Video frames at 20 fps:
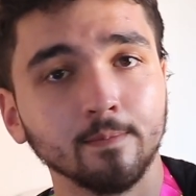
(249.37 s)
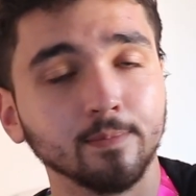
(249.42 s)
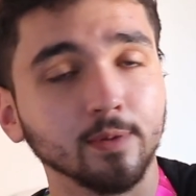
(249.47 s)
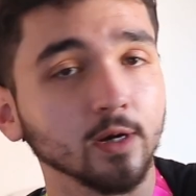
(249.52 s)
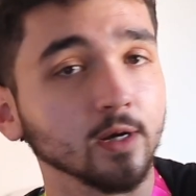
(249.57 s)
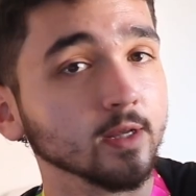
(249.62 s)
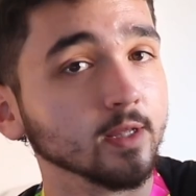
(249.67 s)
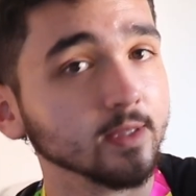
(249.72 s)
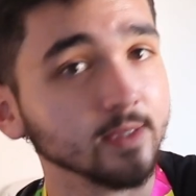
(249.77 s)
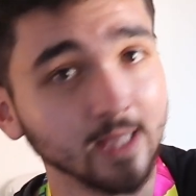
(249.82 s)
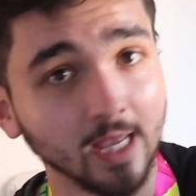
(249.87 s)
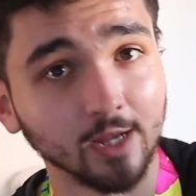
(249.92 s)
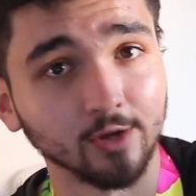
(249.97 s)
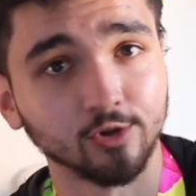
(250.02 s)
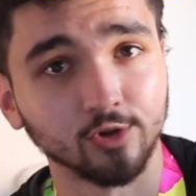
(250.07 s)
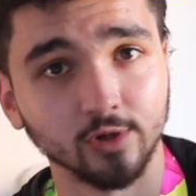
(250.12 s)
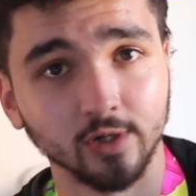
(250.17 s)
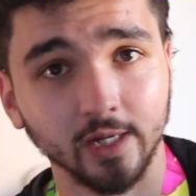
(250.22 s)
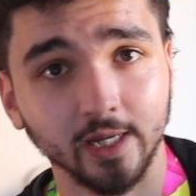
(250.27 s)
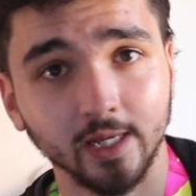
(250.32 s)
but
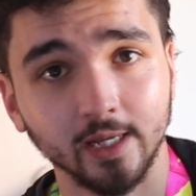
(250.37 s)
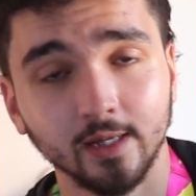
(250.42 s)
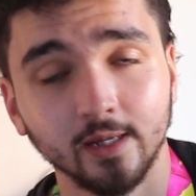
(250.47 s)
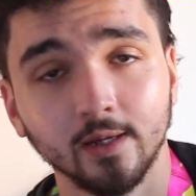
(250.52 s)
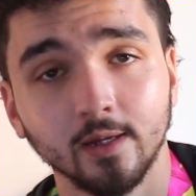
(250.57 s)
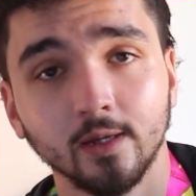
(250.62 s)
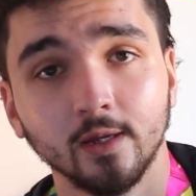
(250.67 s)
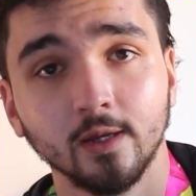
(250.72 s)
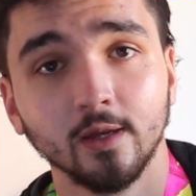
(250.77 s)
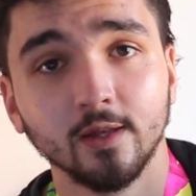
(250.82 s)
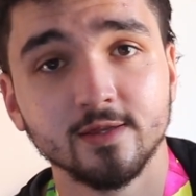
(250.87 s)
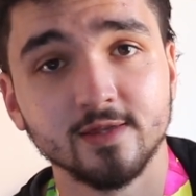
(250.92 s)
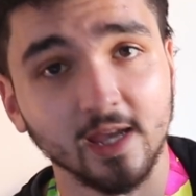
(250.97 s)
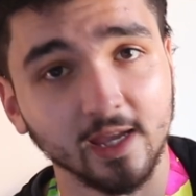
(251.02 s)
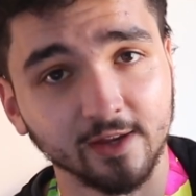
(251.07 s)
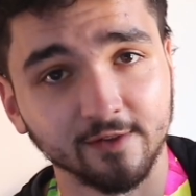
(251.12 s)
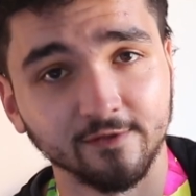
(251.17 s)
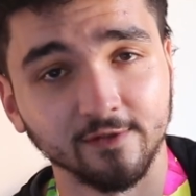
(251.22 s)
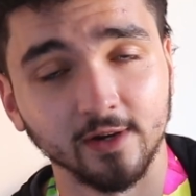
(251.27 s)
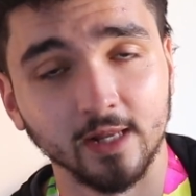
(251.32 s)
naturally,
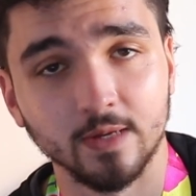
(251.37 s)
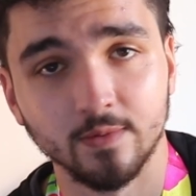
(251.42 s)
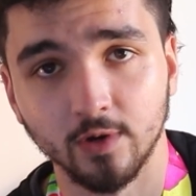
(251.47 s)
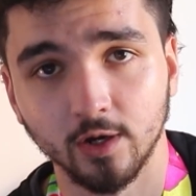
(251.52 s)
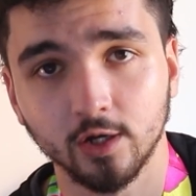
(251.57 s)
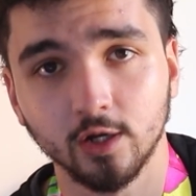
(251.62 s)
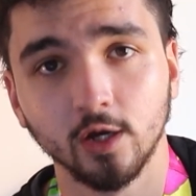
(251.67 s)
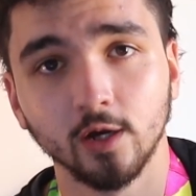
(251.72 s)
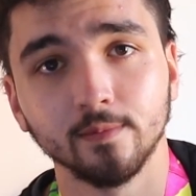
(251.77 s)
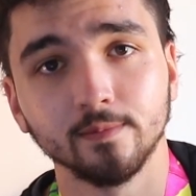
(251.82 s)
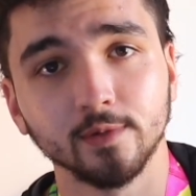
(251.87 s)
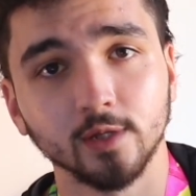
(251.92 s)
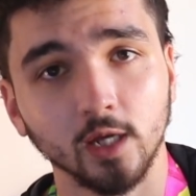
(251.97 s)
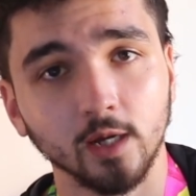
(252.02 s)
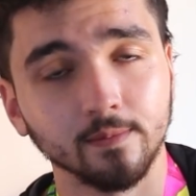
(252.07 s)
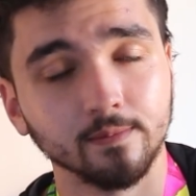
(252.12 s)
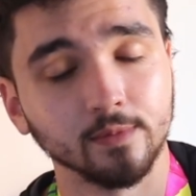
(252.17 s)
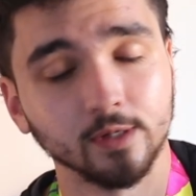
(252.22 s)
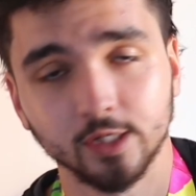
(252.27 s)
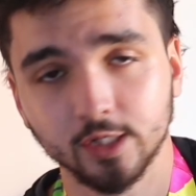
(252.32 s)
thankfully, what comes
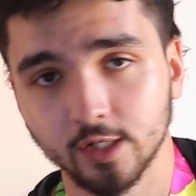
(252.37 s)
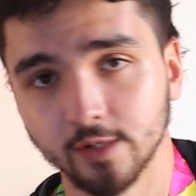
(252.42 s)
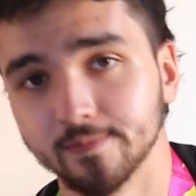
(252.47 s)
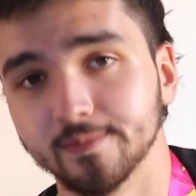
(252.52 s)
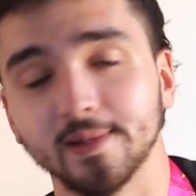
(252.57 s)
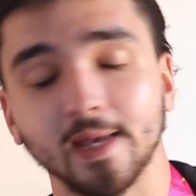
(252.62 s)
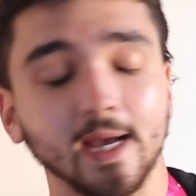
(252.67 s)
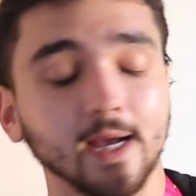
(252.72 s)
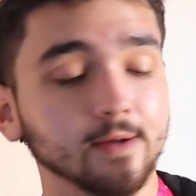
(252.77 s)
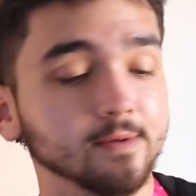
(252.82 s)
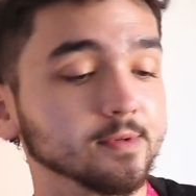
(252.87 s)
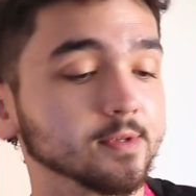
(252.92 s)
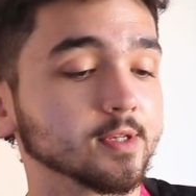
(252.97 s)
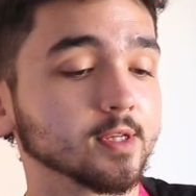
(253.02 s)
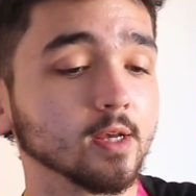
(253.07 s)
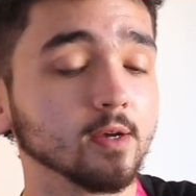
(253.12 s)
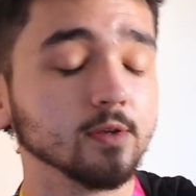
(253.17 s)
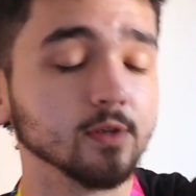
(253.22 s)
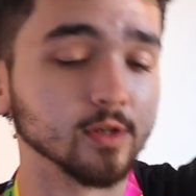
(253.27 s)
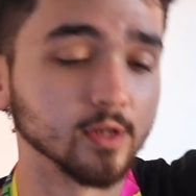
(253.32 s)
up must come down.
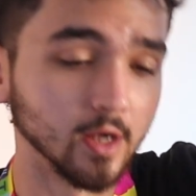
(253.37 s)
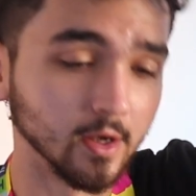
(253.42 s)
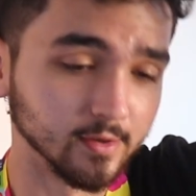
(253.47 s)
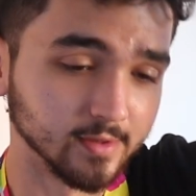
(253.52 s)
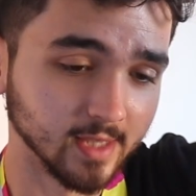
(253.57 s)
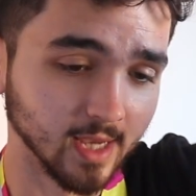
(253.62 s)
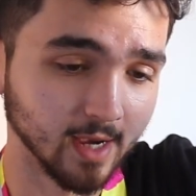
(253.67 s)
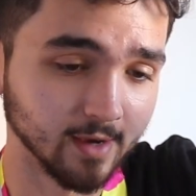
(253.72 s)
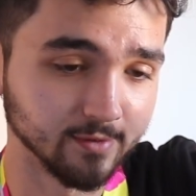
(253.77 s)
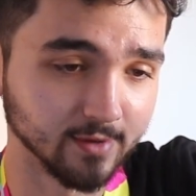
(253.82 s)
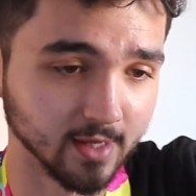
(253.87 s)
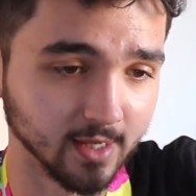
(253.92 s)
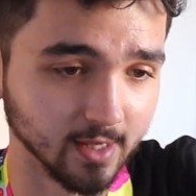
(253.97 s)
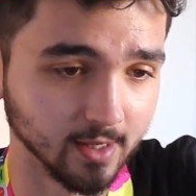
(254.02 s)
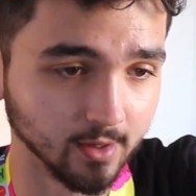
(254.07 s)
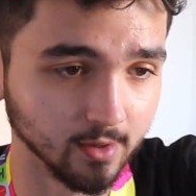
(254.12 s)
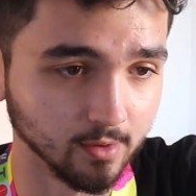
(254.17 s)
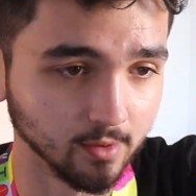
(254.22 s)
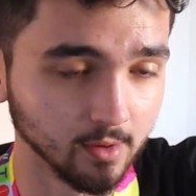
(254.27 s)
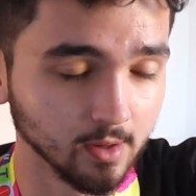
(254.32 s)
So you go down the
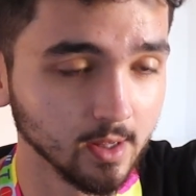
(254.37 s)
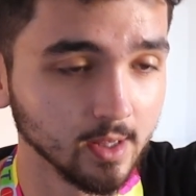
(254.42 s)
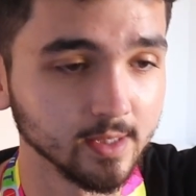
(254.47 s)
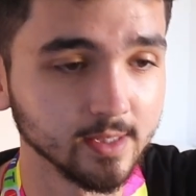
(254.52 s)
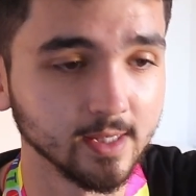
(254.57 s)
hill,